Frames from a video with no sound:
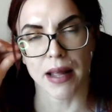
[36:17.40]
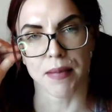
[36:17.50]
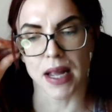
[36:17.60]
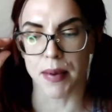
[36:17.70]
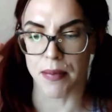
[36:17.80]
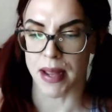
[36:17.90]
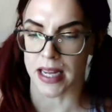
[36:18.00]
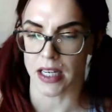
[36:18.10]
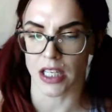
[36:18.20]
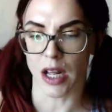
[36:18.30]
and maybe
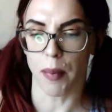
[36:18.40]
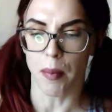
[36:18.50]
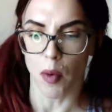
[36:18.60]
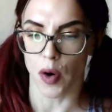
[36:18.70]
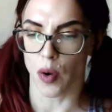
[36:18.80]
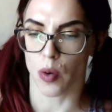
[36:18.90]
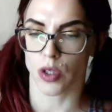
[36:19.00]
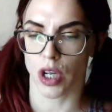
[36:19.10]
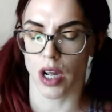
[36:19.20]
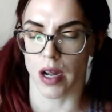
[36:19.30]
make it a little bit more
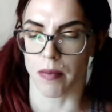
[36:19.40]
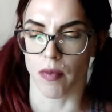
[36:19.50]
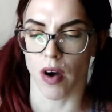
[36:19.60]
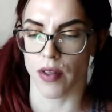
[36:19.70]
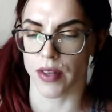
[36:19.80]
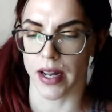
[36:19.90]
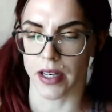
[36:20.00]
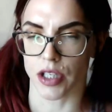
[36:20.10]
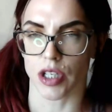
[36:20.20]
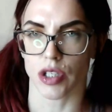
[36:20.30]
long term rather
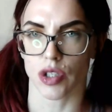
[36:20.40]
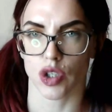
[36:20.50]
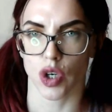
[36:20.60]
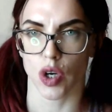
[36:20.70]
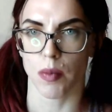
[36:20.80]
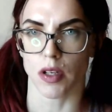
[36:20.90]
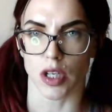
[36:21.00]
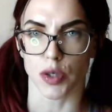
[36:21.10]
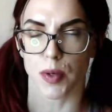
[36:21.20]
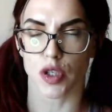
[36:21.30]
than just two
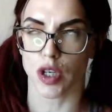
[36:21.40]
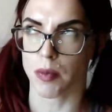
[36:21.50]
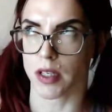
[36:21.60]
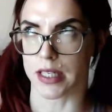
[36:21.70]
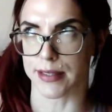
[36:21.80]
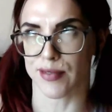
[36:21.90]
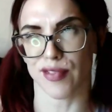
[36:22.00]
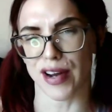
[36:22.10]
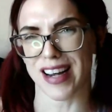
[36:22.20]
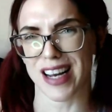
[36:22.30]
months. I suppose two months is
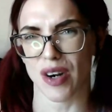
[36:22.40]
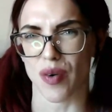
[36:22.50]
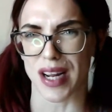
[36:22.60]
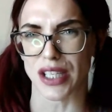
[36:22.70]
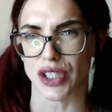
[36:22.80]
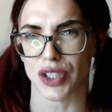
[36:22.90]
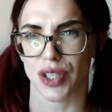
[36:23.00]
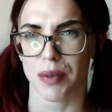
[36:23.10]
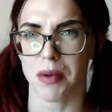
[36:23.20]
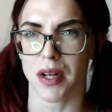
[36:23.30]
fairly longish
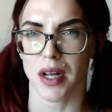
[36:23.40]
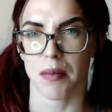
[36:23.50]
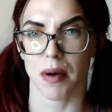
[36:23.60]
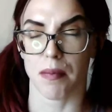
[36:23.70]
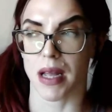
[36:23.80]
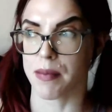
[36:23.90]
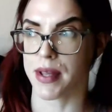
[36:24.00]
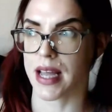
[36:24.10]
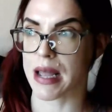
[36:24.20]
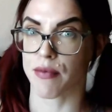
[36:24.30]
term, but
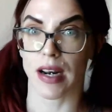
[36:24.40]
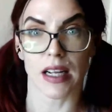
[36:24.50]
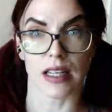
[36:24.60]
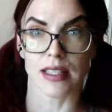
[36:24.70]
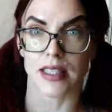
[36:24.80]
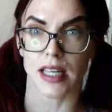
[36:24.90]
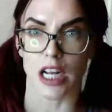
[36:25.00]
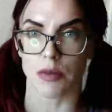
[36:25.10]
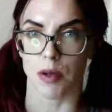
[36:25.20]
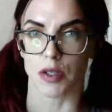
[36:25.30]
maybe aim for like a
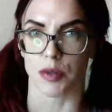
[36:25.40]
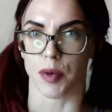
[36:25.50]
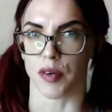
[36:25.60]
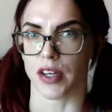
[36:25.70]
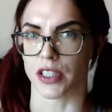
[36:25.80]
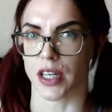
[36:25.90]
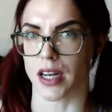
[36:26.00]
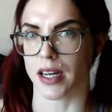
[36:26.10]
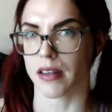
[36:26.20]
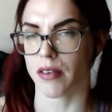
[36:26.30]
six months progression,
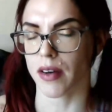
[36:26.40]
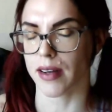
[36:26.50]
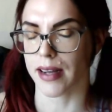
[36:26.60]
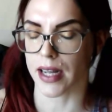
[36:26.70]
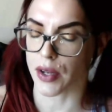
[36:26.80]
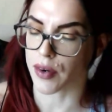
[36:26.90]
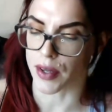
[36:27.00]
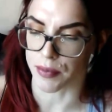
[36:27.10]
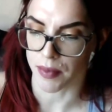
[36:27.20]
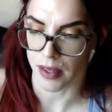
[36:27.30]
you know? I don't
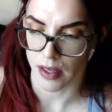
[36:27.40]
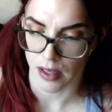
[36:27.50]
know